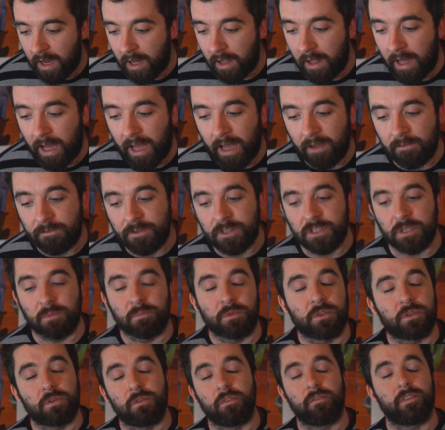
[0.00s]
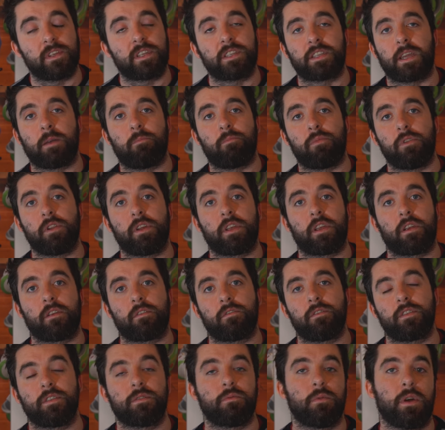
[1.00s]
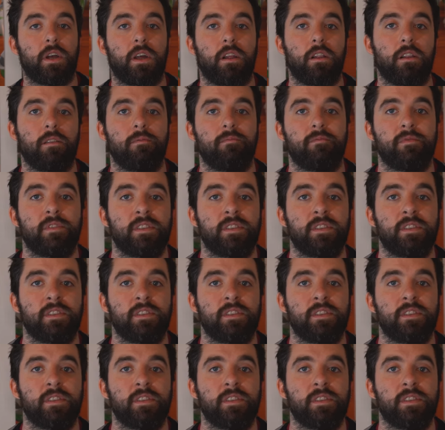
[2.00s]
I'll have some sort of example here as well.